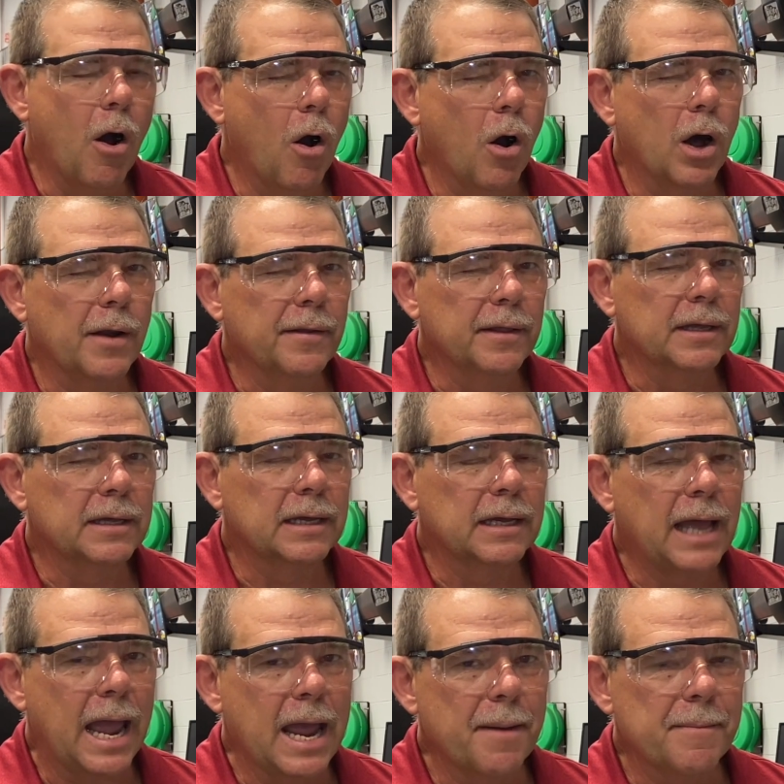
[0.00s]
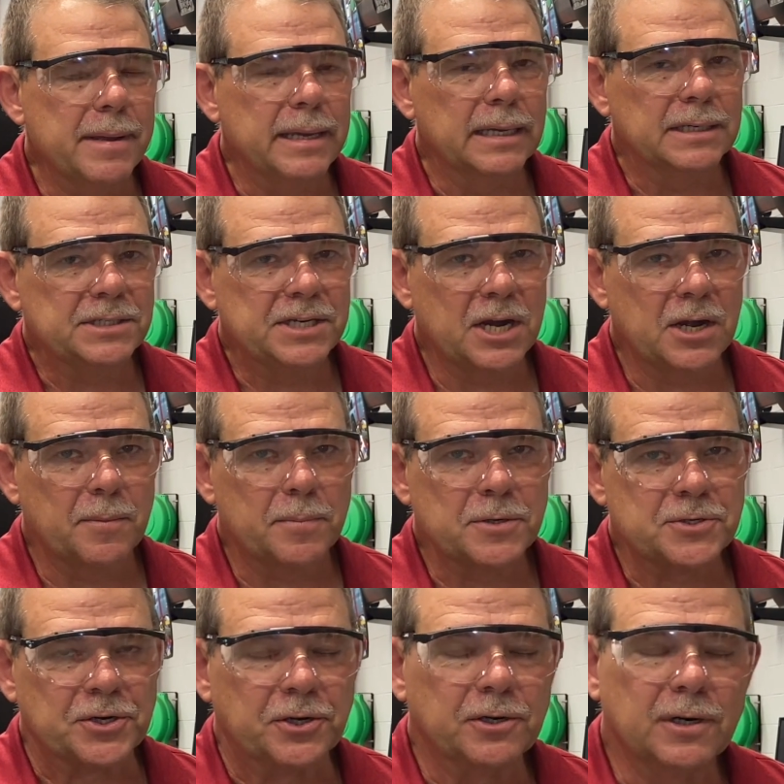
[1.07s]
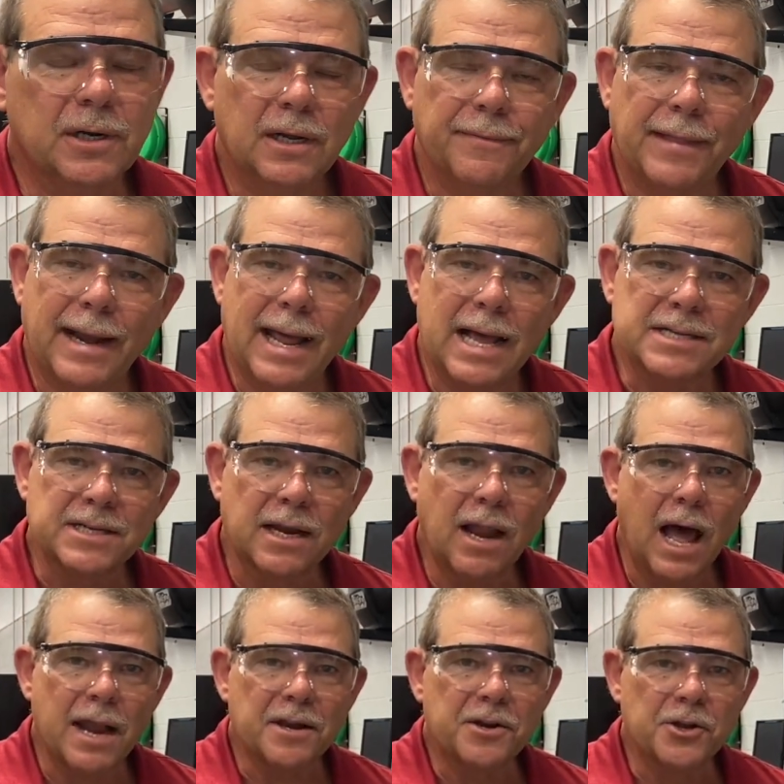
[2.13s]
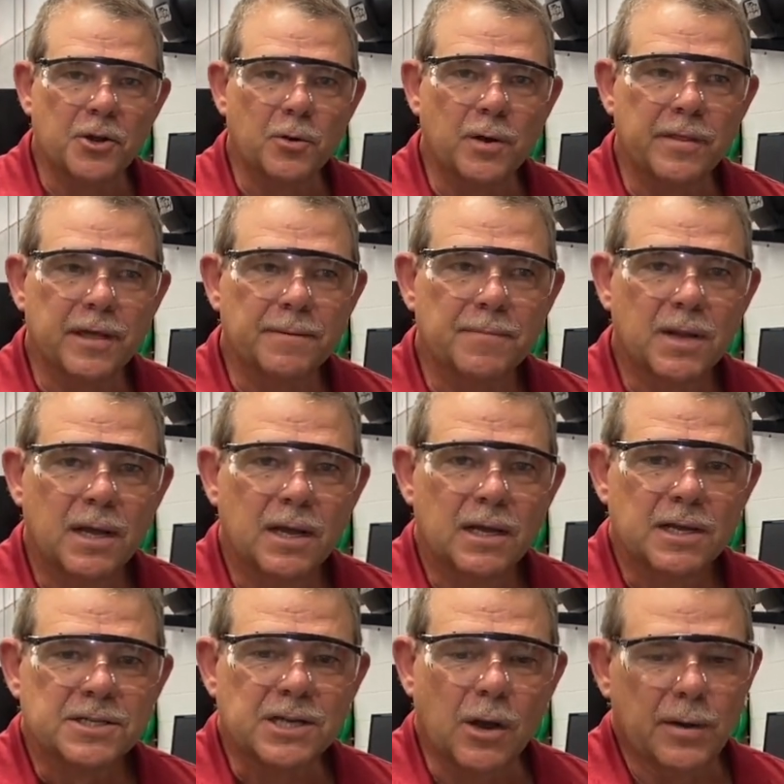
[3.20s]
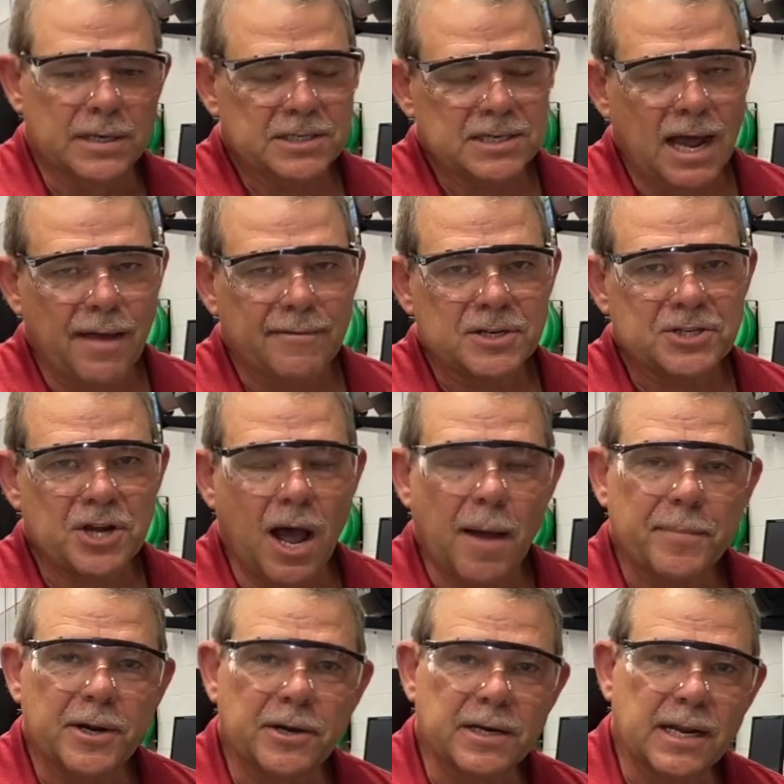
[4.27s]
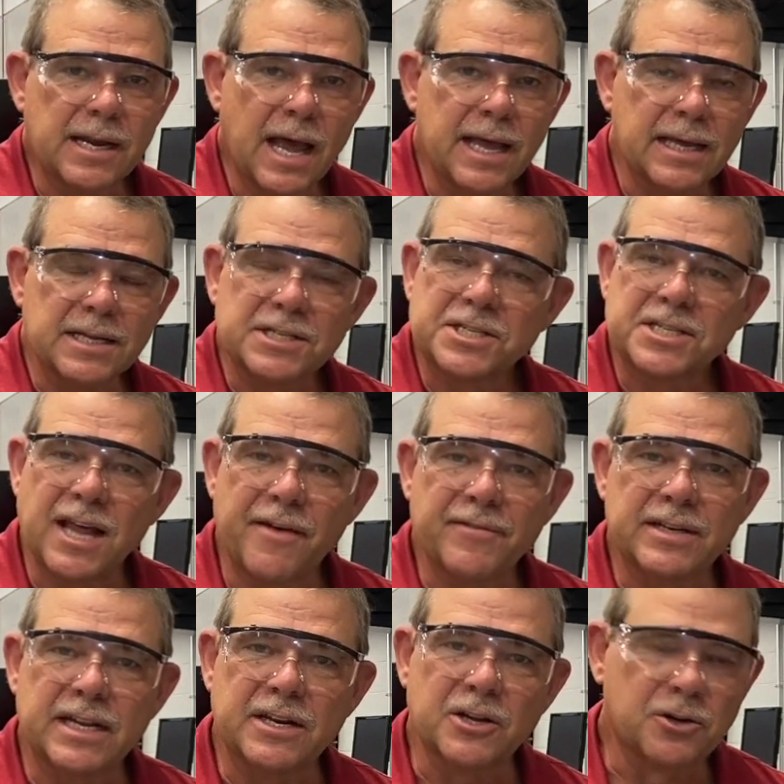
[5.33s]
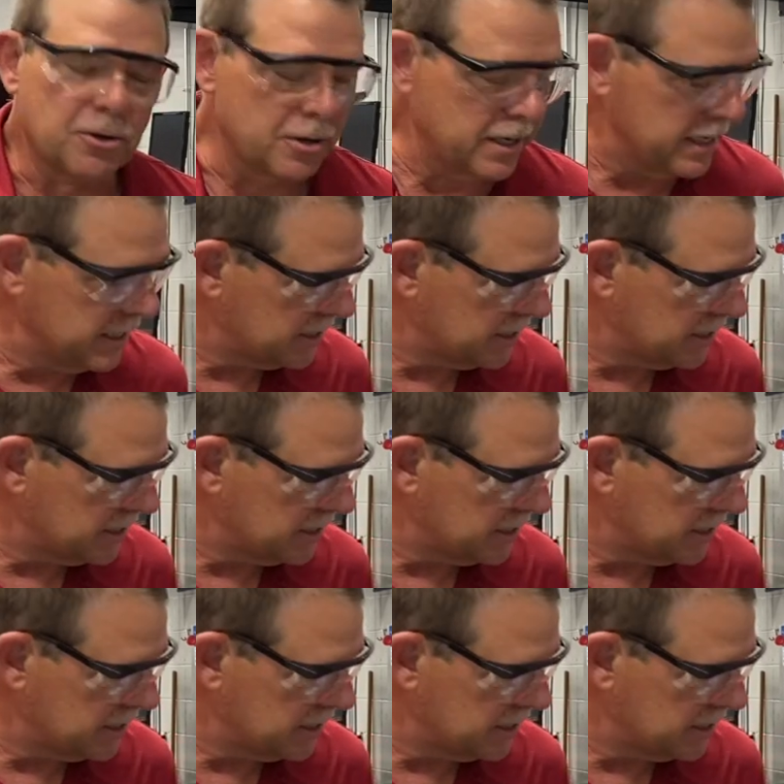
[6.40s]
on the ambient temperature, that has a lot to do with it. So inside the shop here today, it's 70 degrees.